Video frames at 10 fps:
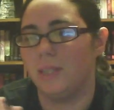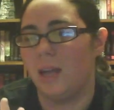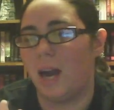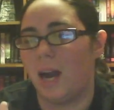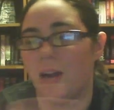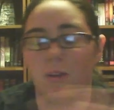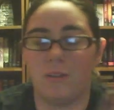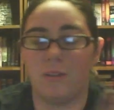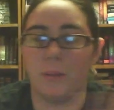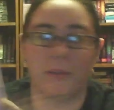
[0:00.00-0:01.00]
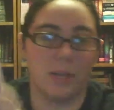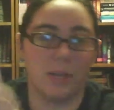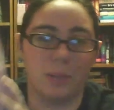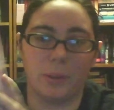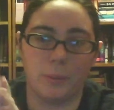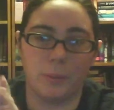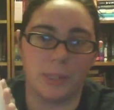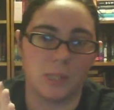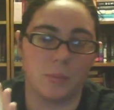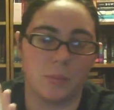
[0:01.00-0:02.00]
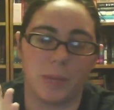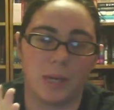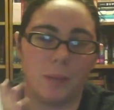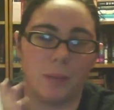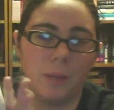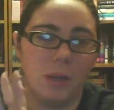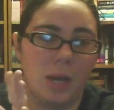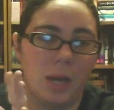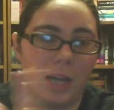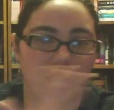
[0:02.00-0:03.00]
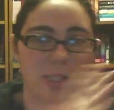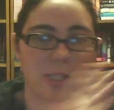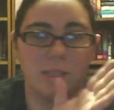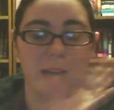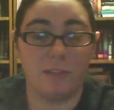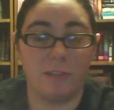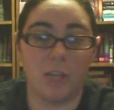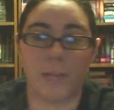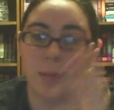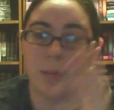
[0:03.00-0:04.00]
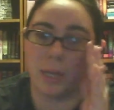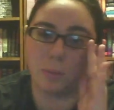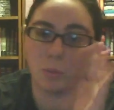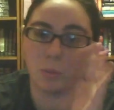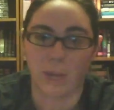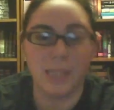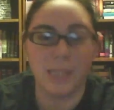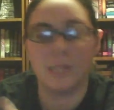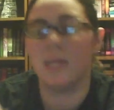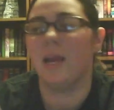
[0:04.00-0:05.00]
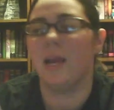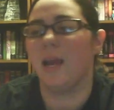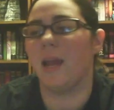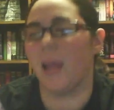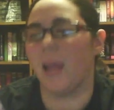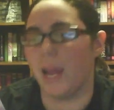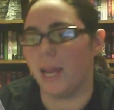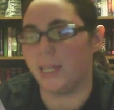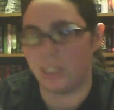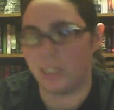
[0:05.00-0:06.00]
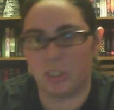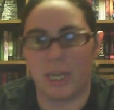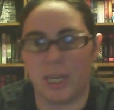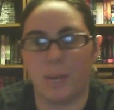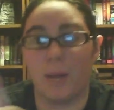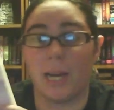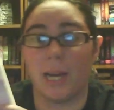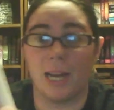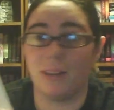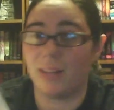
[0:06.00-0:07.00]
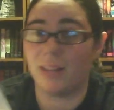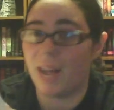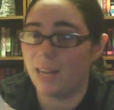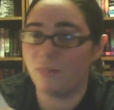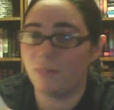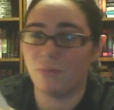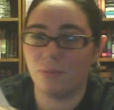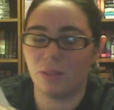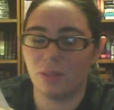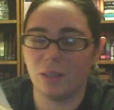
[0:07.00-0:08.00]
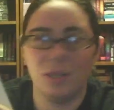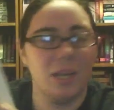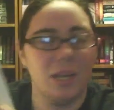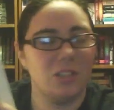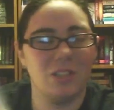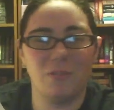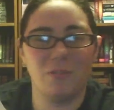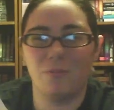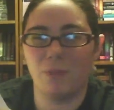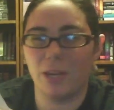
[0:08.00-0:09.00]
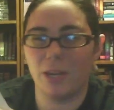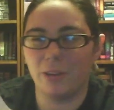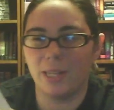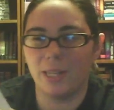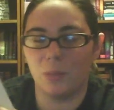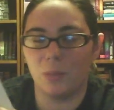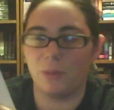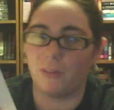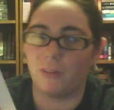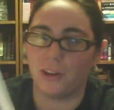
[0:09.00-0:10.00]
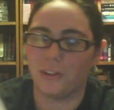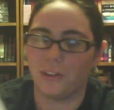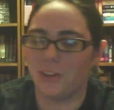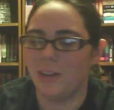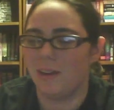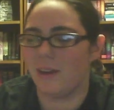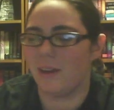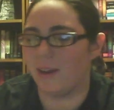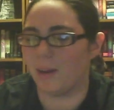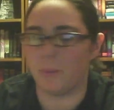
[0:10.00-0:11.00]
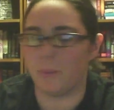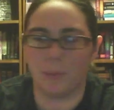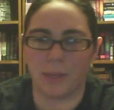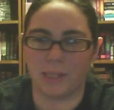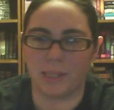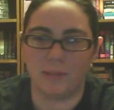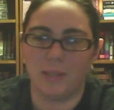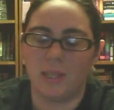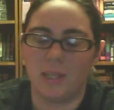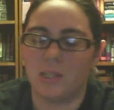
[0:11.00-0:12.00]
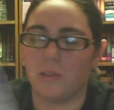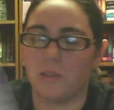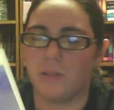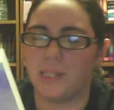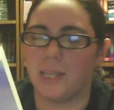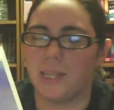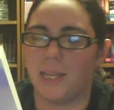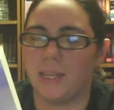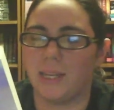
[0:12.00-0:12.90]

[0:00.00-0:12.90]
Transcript: I don't know if I'm ever going to be able to pick this one back up. I've tried to pick it up twice, and each time I got kind of just a very little bit farther, and I put it back down. So, it's like,